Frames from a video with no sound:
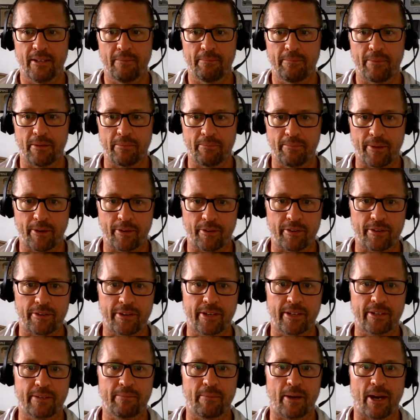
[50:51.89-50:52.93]
but
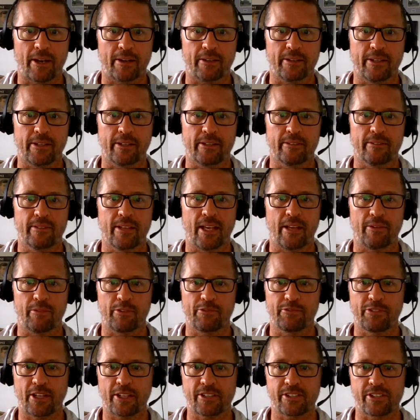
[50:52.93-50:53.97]
mirroring, modeling, and
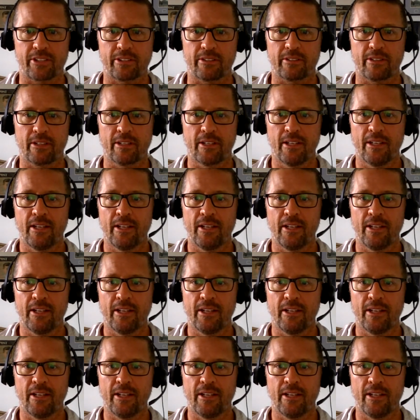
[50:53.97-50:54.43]
reflection